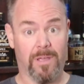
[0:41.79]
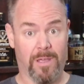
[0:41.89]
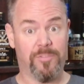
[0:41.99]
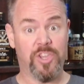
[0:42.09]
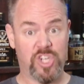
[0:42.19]

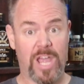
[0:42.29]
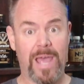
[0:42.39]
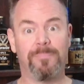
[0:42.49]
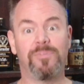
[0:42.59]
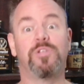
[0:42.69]
of the
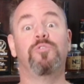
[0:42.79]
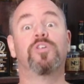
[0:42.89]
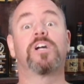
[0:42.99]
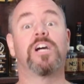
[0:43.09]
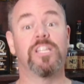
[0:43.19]
job to the
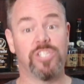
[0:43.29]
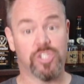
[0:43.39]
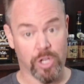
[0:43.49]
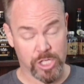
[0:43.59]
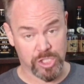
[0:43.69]

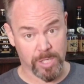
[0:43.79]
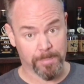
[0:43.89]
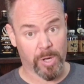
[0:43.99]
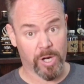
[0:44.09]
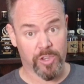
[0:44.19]
construction
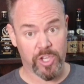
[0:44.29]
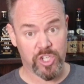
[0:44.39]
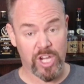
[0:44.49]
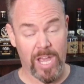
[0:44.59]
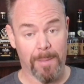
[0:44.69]
part of the
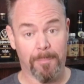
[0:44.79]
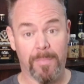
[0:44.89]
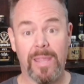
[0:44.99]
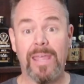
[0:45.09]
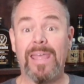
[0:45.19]
job.
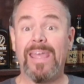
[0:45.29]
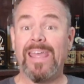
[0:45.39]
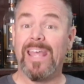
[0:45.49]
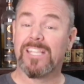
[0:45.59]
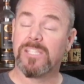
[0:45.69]

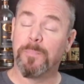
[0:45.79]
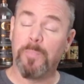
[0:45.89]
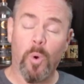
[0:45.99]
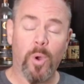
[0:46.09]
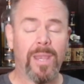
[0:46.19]
It's the
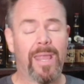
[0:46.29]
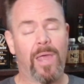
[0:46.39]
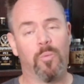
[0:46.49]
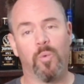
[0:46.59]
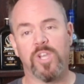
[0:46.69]
point
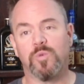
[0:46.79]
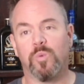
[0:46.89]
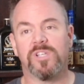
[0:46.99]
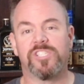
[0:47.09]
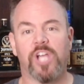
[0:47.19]
at which
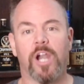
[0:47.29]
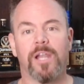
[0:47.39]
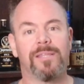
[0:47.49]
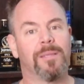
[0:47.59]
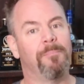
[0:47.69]
we're
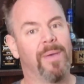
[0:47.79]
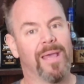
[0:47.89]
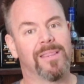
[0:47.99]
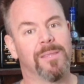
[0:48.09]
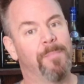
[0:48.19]
starting to
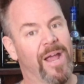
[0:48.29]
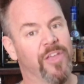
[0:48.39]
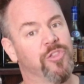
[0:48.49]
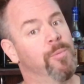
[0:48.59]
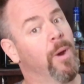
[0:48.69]
make the
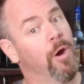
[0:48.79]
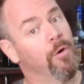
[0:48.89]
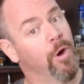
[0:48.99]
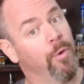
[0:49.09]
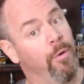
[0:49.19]
bathroom our
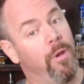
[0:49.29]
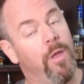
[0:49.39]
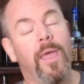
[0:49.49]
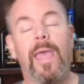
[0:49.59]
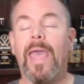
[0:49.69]
own.
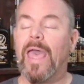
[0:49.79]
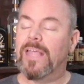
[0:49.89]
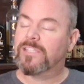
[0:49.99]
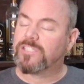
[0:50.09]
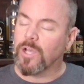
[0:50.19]

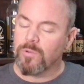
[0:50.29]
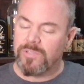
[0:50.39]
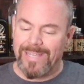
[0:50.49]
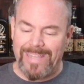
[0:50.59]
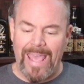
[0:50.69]
And so
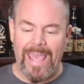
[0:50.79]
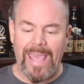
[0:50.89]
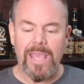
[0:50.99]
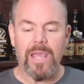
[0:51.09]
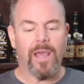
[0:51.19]

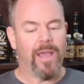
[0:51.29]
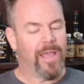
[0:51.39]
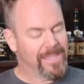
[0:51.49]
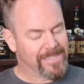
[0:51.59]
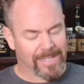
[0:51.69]
today
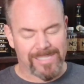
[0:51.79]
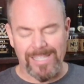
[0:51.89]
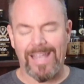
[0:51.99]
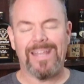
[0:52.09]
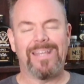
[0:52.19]
is an
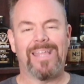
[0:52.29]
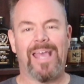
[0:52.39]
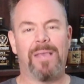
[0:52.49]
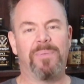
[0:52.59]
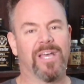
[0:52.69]
exciting
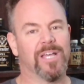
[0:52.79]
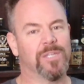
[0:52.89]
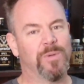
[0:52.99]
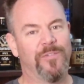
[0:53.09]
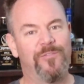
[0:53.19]
day because
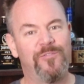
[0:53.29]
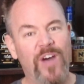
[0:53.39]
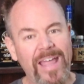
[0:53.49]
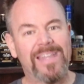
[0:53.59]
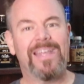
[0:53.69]
we
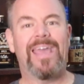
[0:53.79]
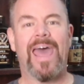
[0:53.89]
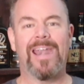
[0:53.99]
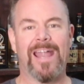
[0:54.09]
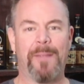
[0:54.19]
finally
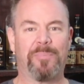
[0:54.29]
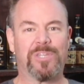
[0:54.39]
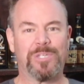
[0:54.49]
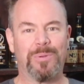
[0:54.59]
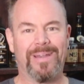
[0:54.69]
got an
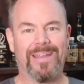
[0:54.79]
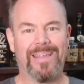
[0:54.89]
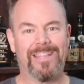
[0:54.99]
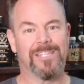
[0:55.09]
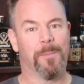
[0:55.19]

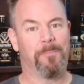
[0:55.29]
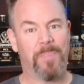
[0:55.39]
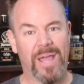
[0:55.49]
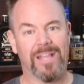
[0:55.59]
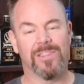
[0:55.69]
opportunity to
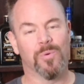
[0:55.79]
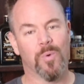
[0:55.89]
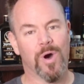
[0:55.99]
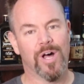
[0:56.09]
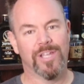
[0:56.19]
paint the
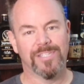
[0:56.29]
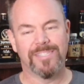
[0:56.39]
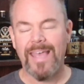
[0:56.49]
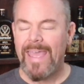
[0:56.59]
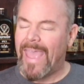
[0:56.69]
walls.
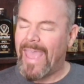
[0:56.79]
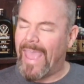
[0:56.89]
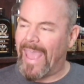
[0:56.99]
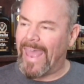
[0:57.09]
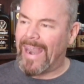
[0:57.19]

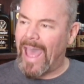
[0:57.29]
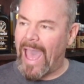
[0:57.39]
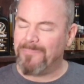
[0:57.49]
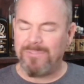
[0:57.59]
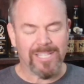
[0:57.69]
And
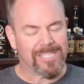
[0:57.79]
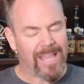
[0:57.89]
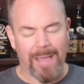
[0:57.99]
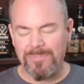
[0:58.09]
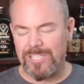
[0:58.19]
I'm just
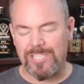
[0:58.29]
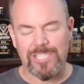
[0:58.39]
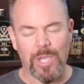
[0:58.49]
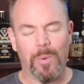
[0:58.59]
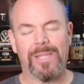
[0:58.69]

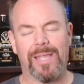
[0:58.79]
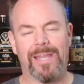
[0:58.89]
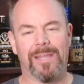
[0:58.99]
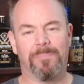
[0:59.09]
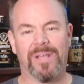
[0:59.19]
so
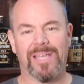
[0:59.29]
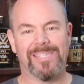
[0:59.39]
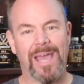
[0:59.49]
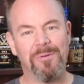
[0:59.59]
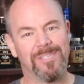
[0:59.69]
elated because
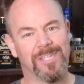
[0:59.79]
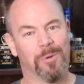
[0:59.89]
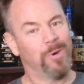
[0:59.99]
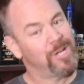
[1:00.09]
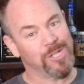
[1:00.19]
that was the
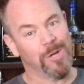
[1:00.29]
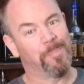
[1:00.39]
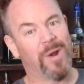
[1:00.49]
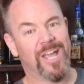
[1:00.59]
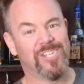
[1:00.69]
original
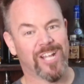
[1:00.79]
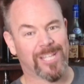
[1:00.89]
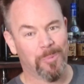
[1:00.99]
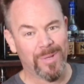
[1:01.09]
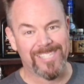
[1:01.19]
project
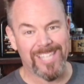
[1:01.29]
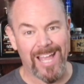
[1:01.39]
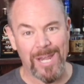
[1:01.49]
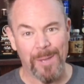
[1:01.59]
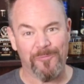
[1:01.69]
that we
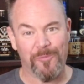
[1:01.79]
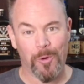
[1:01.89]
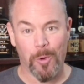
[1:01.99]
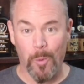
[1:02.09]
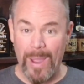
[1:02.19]
signed up
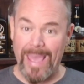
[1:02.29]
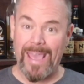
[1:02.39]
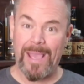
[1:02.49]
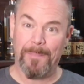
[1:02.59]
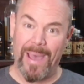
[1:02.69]
for
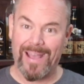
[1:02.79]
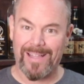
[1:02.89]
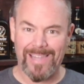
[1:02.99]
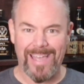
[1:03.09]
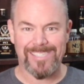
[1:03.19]
way back
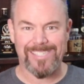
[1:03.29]
last